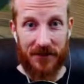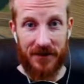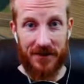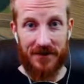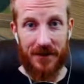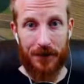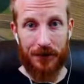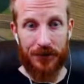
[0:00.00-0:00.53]
in
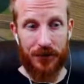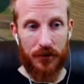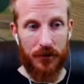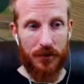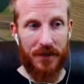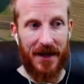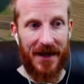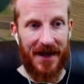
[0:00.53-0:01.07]
this episode, we'll
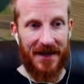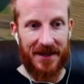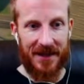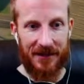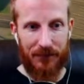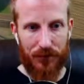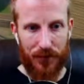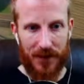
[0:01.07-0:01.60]
be adding
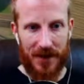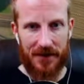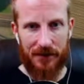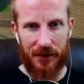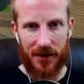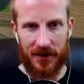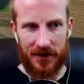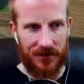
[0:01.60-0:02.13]
a bread
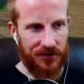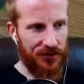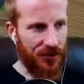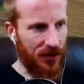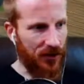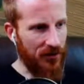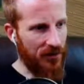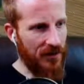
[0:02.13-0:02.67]
market
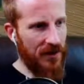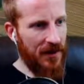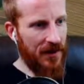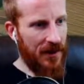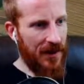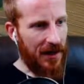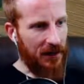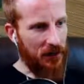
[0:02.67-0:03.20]
stall.
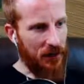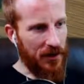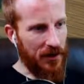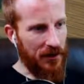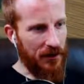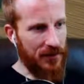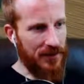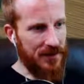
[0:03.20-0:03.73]
We are
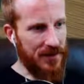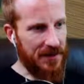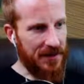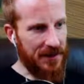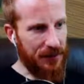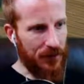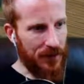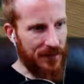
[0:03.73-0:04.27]
going to
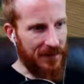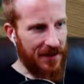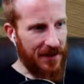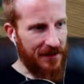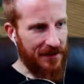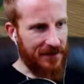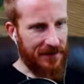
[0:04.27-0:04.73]
need, once that is